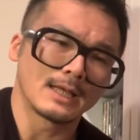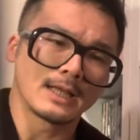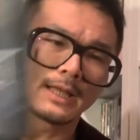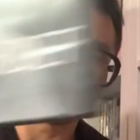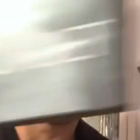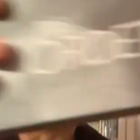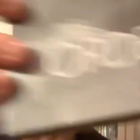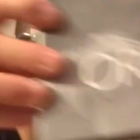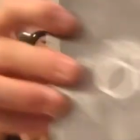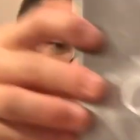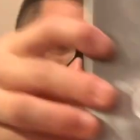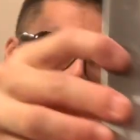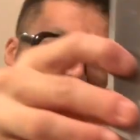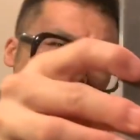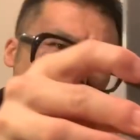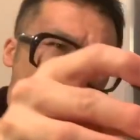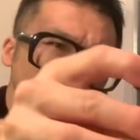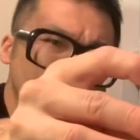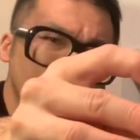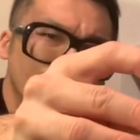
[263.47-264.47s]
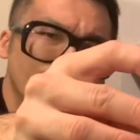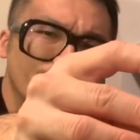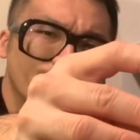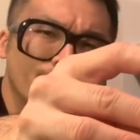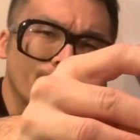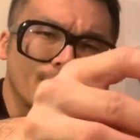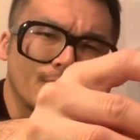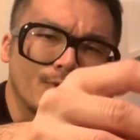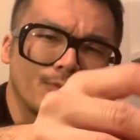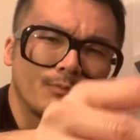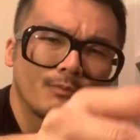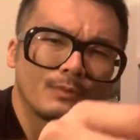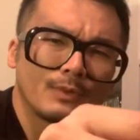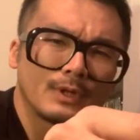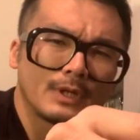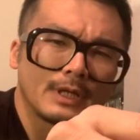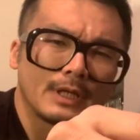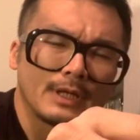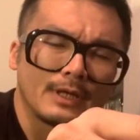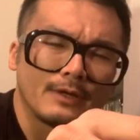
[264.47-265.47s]
The name of this film
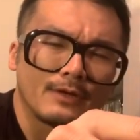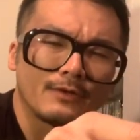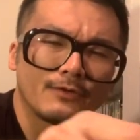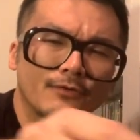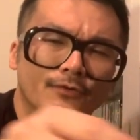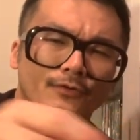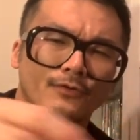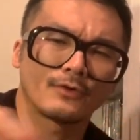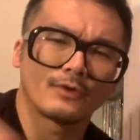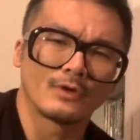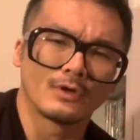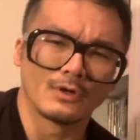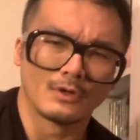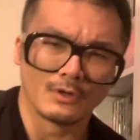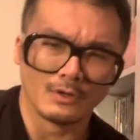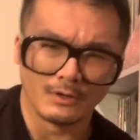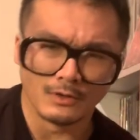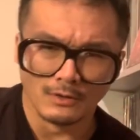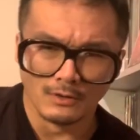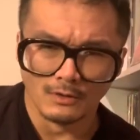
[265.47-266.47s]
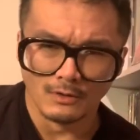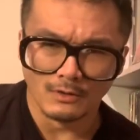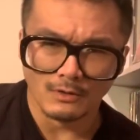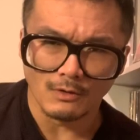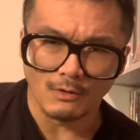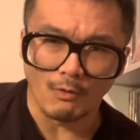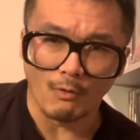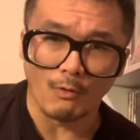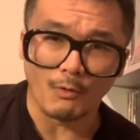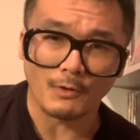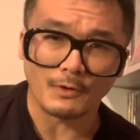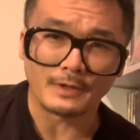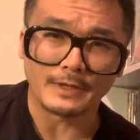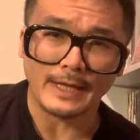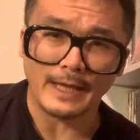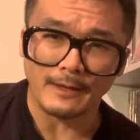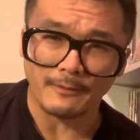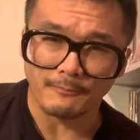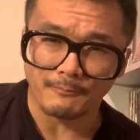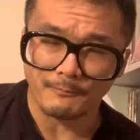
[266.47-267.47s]
is
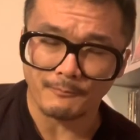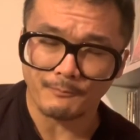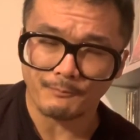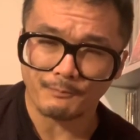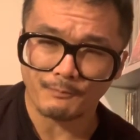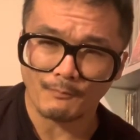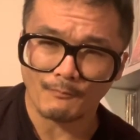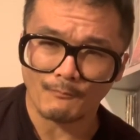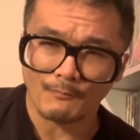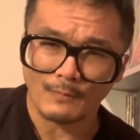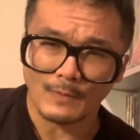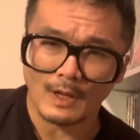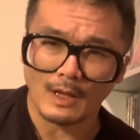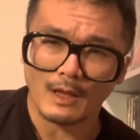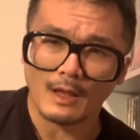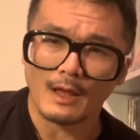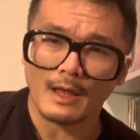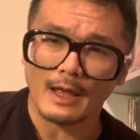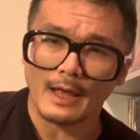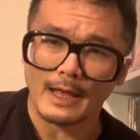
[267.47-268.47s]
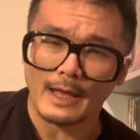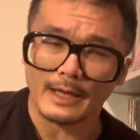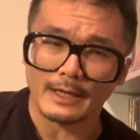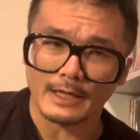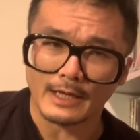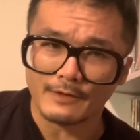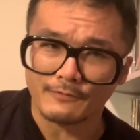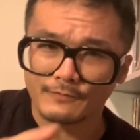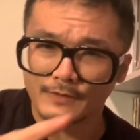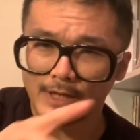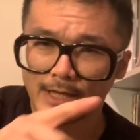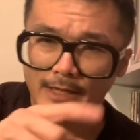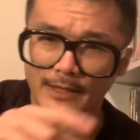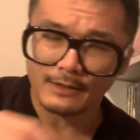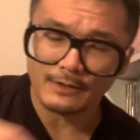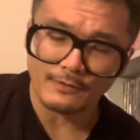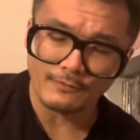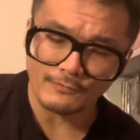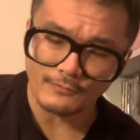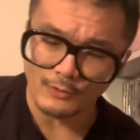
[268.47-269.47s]
Ordet. And I've
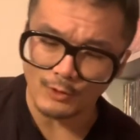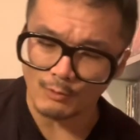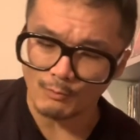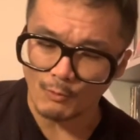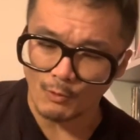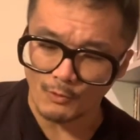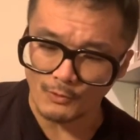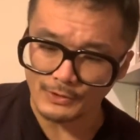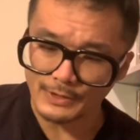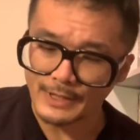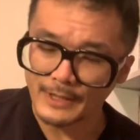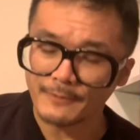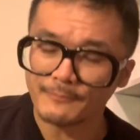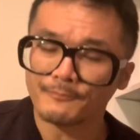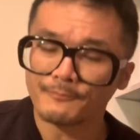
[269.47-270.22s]
taken the film Ordet